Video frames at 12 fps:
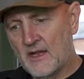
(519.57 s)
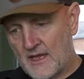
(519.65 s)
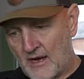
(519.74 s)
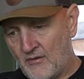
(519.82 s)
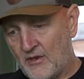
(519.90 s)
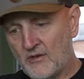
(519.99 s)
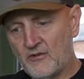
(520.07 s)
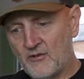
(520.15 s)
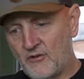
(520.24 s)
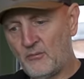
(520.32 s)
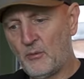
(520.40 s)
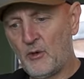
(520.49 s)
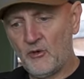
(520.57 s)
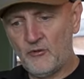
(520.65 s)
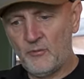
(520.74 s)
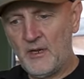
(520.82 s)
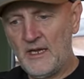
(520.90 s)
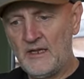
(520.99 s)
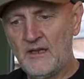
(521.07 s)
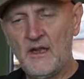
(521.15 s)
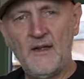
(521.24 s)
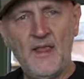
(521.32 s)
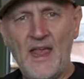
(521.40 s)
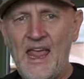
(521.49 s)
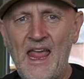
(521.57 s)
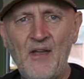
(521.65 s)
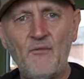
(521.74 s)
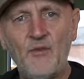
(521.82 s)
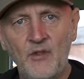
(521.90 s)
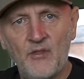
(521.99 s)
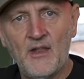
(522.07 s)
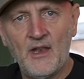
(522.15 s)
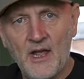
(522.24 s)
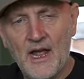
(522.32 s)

carry distances, ball speed, everything